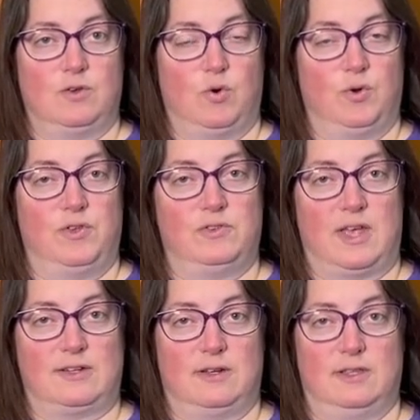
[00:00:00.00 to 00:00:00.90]
Or there's
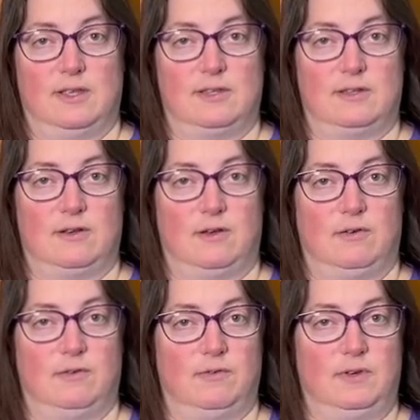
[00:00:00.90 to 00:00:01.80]
actually a list
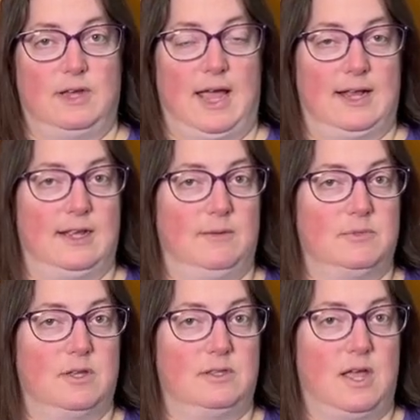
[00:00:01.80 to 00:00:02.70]
of cat
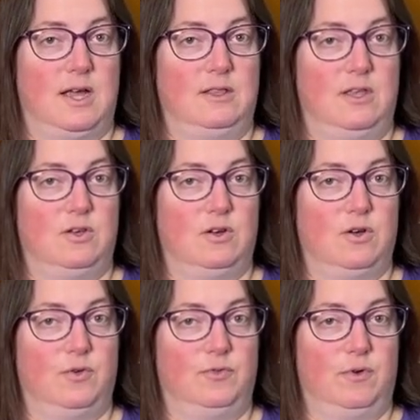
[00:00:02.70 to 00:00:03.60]
names online that you can
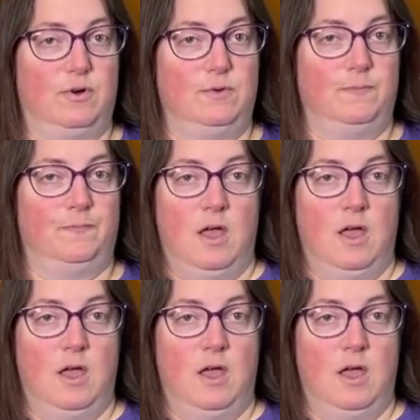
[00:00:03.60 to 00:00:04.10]
go through.